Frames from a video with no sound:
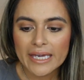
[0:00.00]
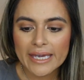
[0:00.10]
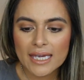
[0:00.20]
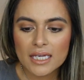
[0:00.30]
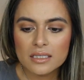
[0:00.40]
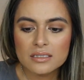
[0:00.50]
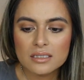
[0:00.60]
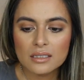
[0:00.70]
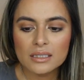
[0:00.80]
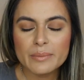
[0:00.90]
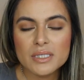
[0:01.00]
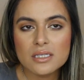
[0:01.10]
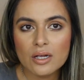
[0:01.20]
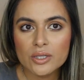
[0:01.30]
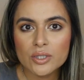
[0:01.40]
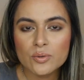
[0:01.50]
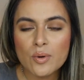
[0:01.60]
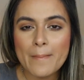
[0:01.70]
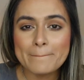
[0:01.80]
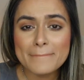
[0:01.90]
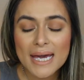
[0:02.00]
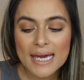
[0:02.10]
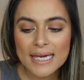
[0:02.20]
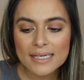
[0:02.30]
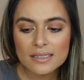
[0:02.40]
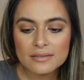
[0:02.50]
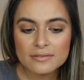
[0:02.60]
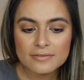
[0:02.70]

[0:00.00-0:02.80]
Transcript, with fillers: And let me tell you, my